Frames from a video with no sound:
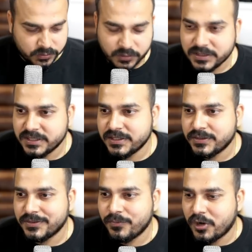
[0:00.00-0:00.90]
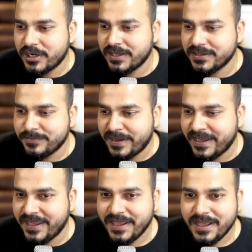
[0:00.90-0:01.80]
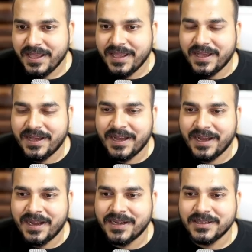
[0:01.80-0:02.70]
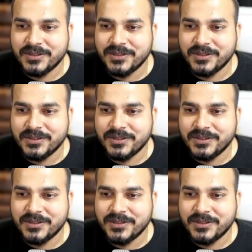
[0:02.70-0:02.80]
So this is what is my uh,